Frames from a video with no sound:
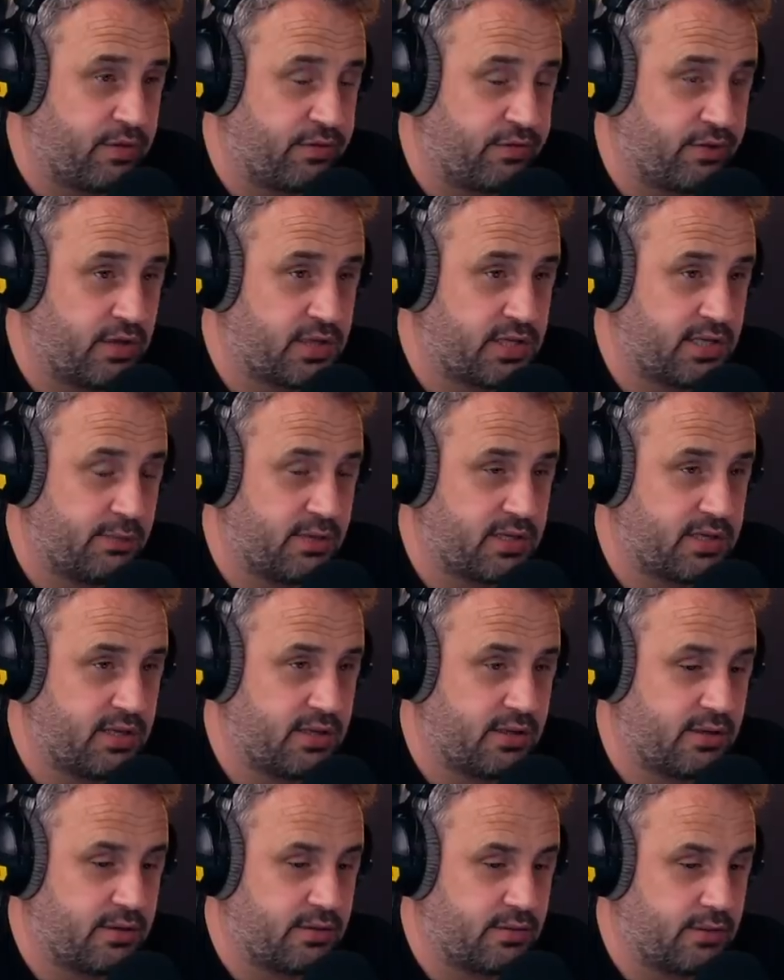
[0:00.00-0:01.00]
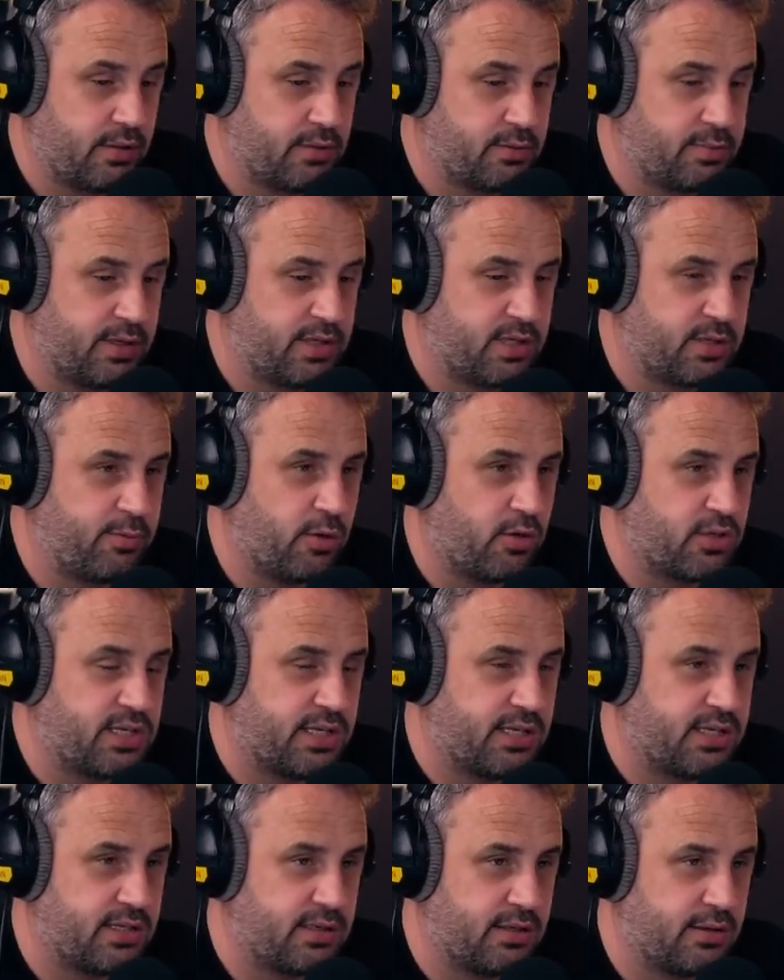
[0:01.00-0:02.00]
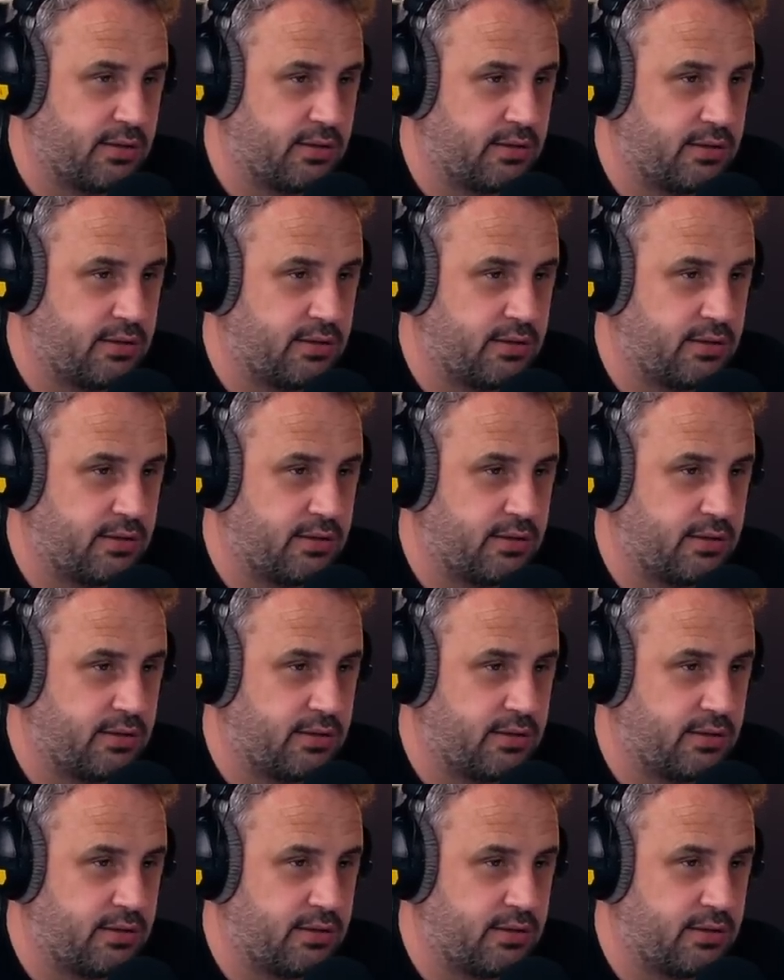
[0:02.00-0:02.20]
with the first team, hasn't he? He's been spotted.